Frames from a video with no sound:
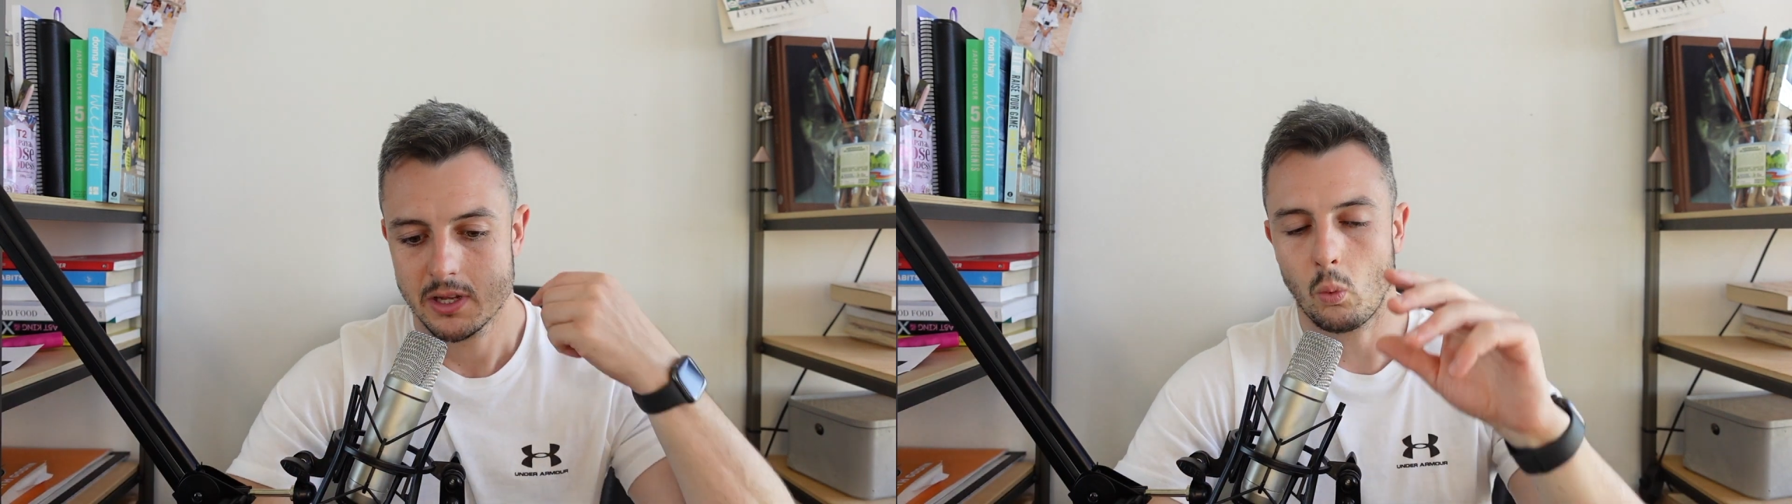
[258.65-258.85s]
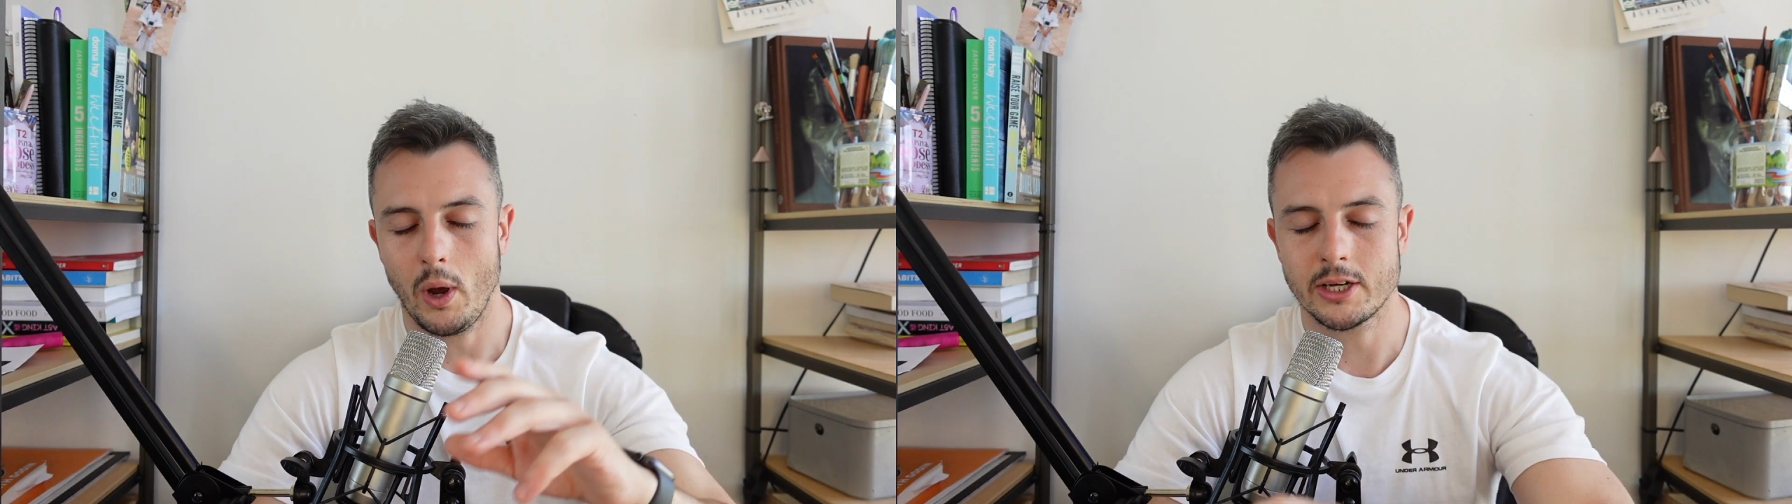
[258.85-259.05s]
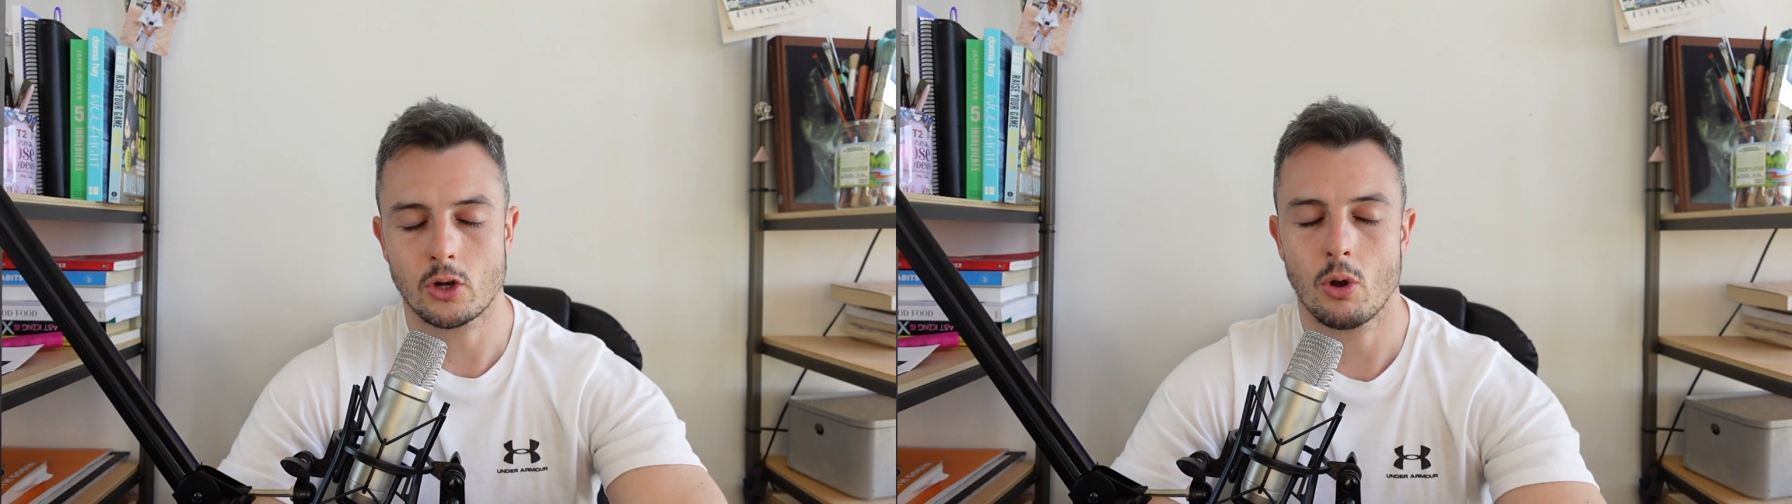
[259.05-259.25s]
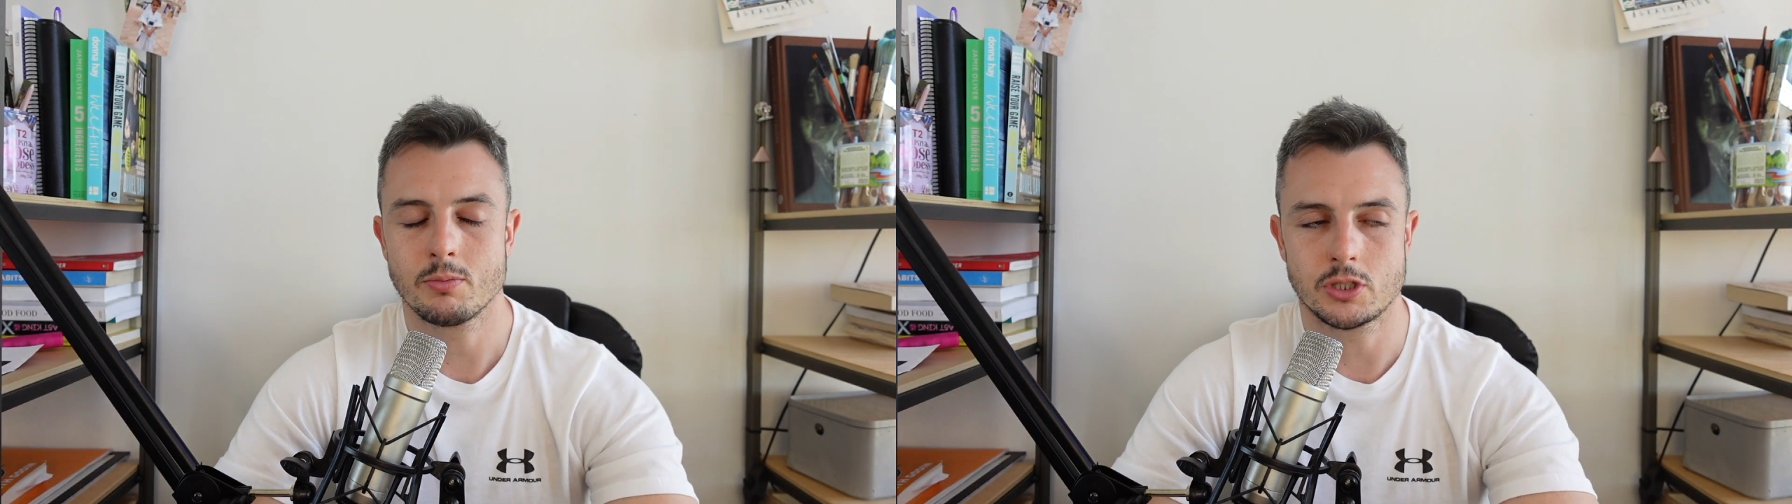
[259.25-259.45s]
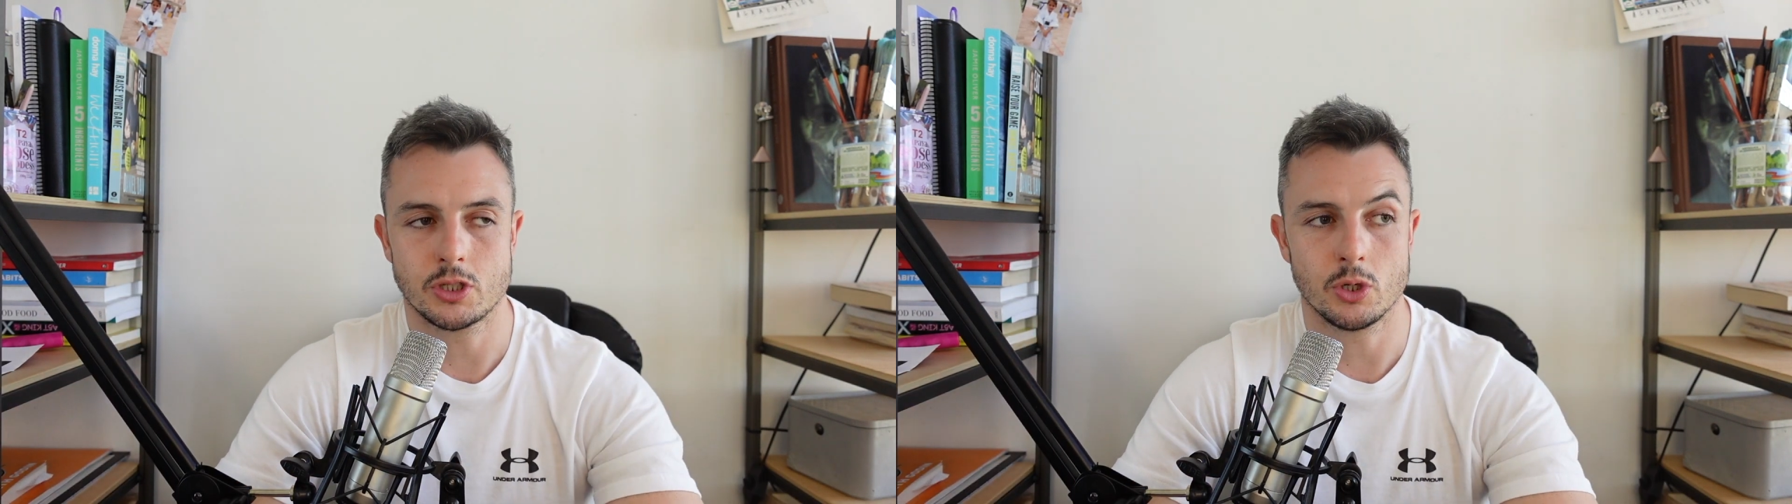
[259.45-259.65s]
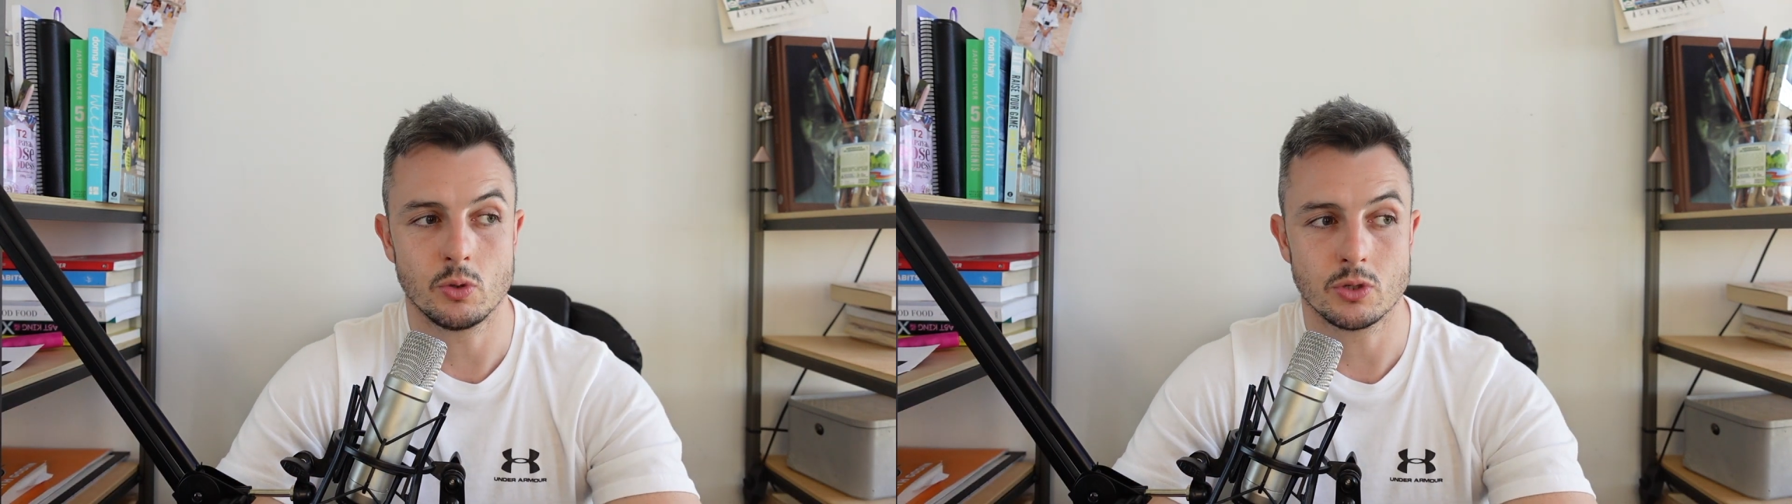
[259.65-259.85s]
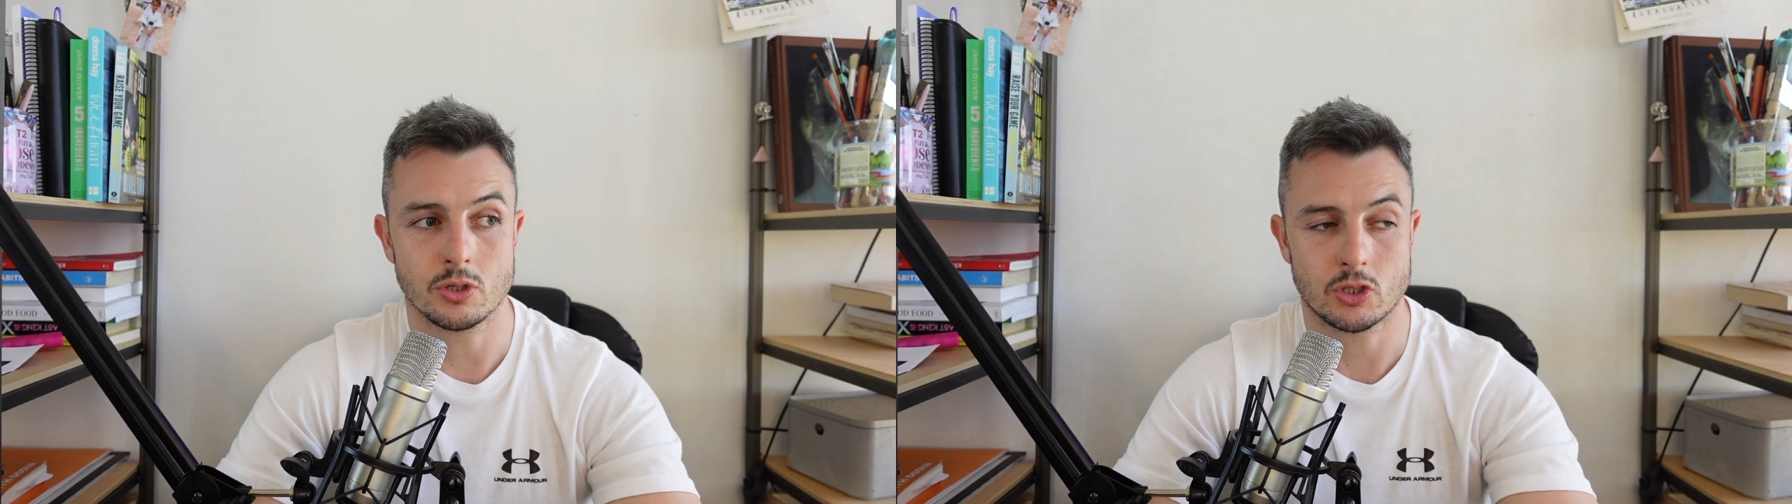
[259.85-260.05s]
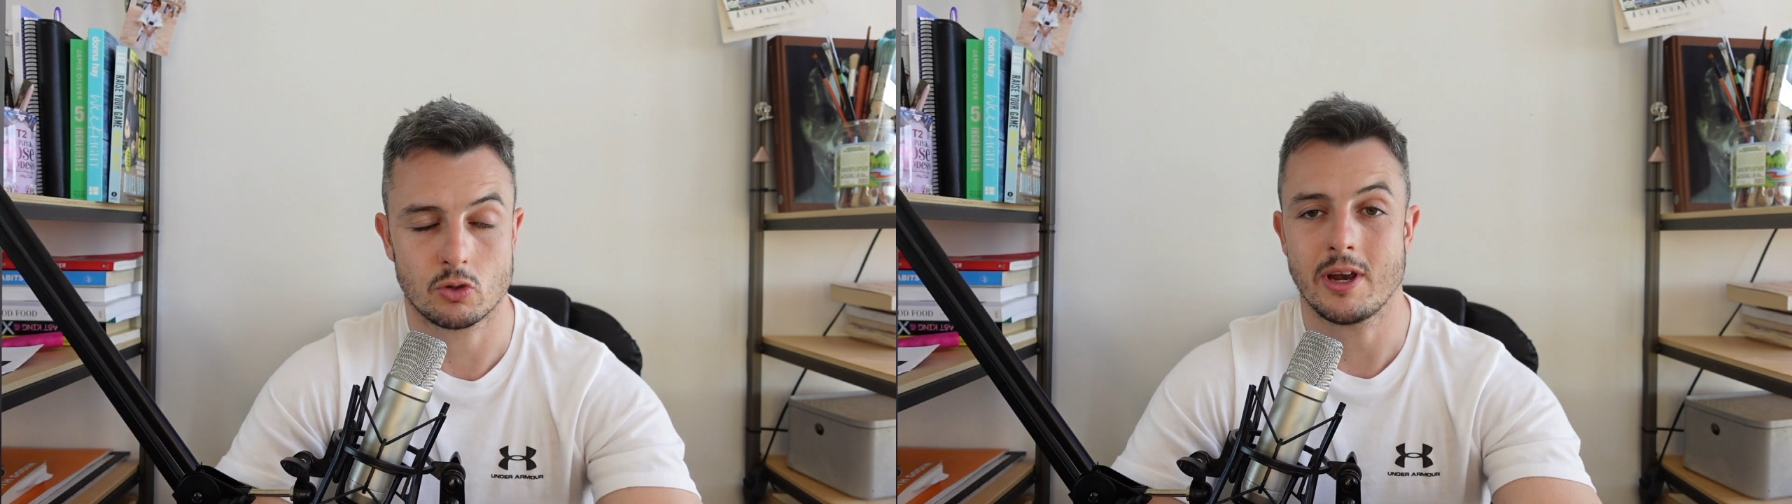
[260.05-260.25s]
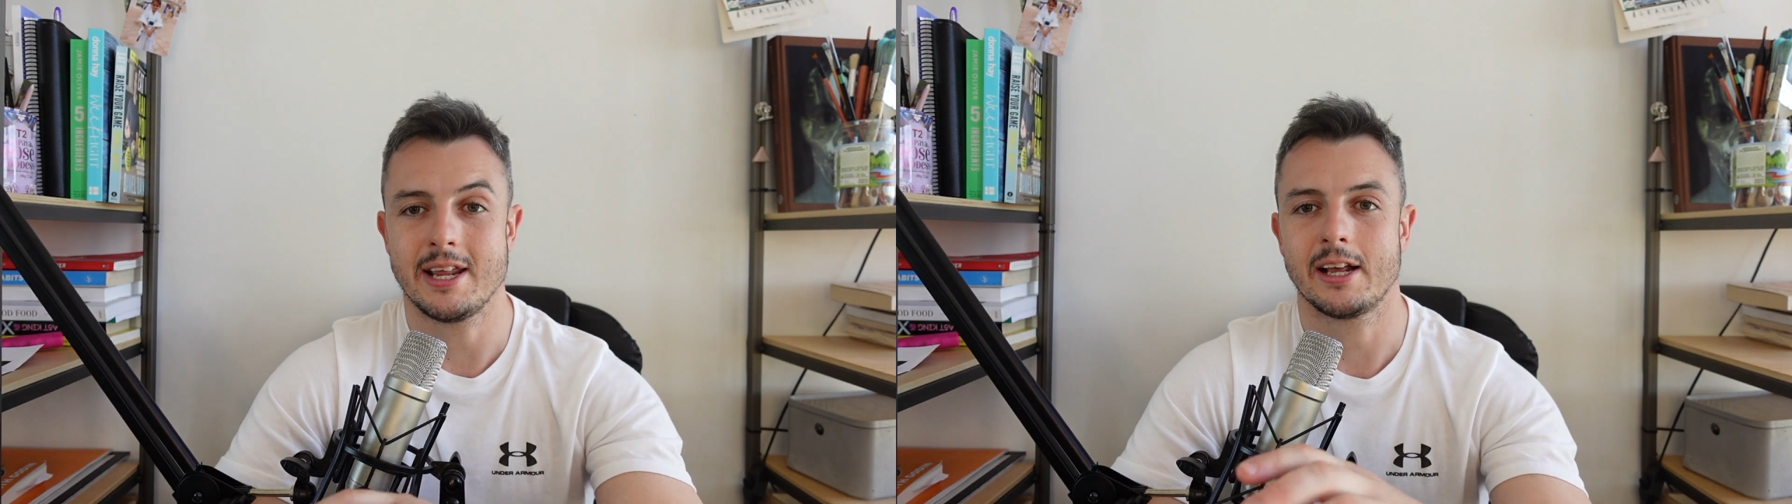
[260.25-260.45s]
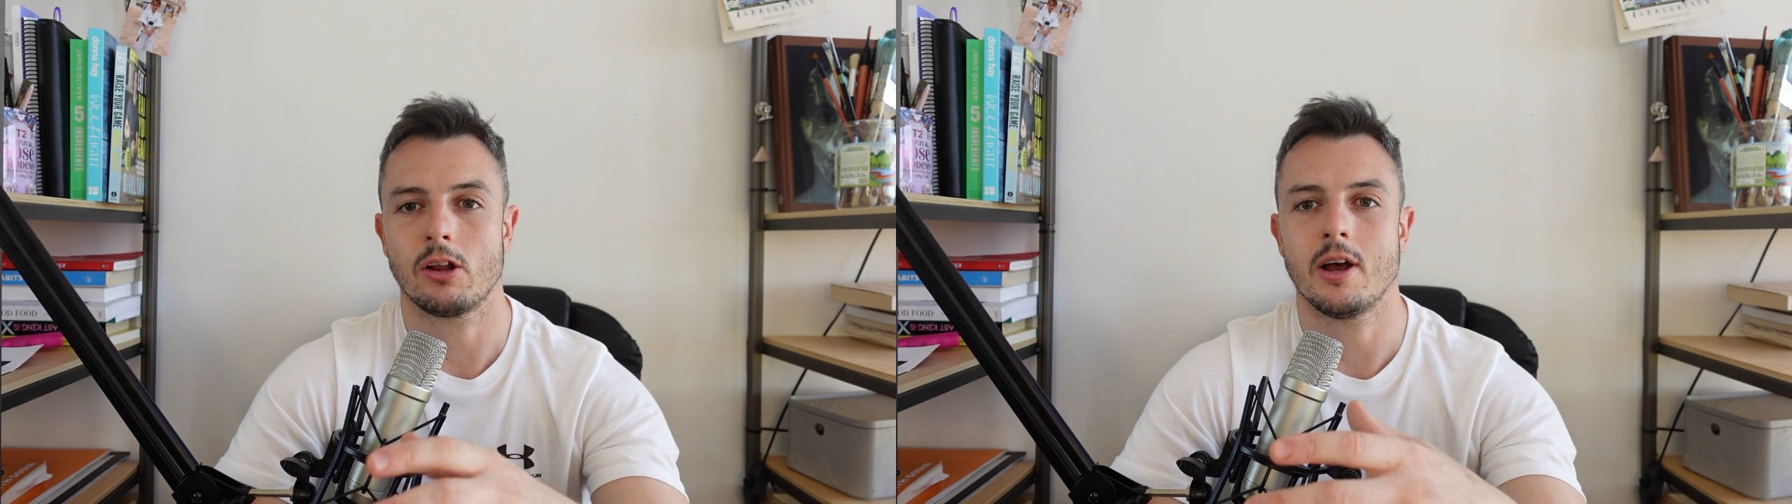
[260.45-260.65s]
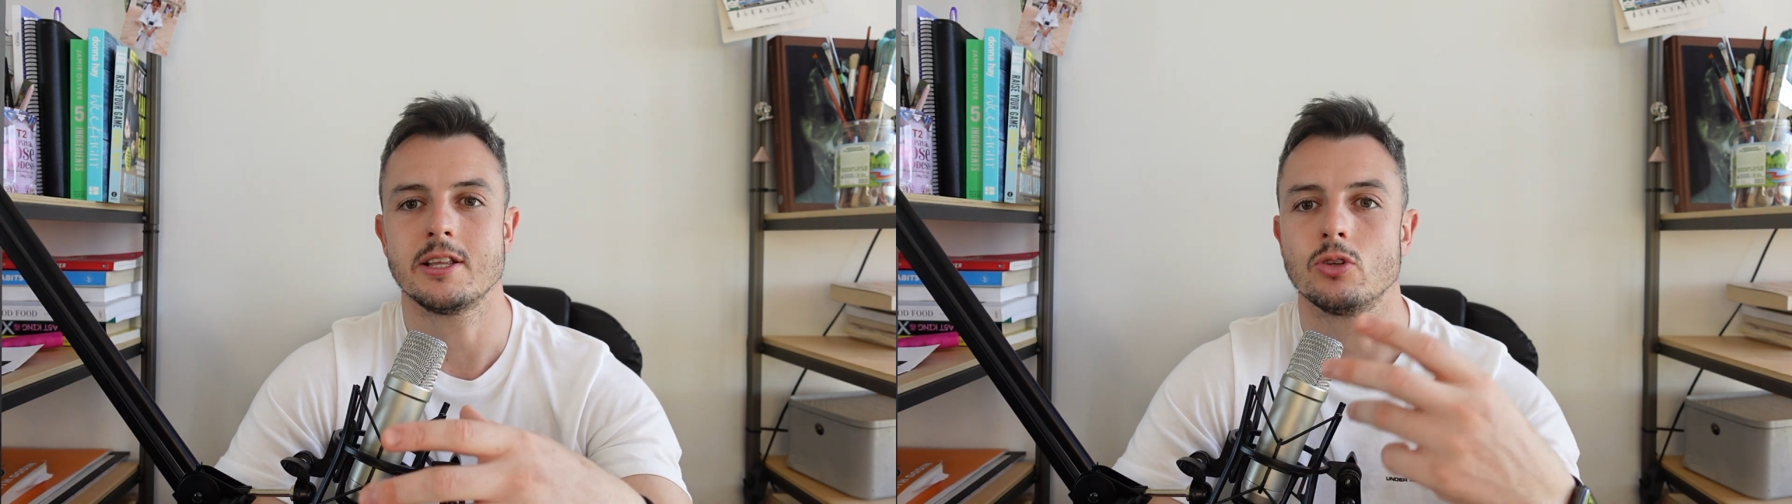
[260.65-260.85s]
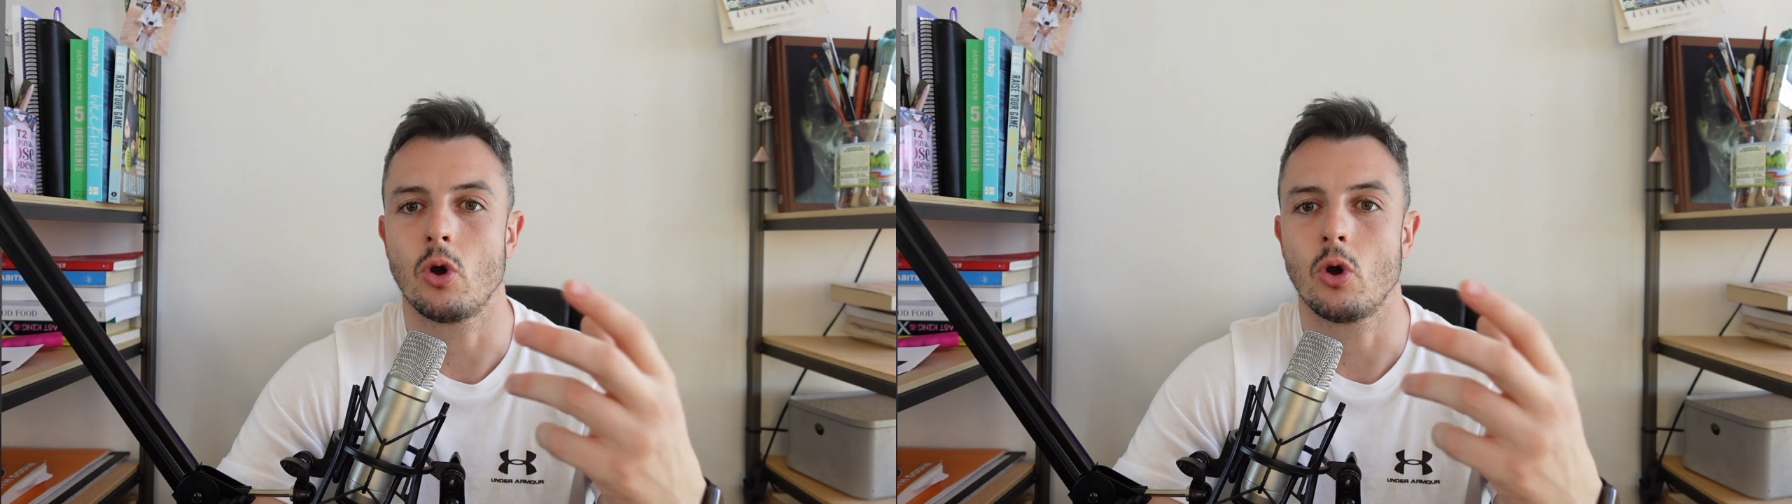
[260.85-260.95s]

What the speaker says: When it comes to screening clients,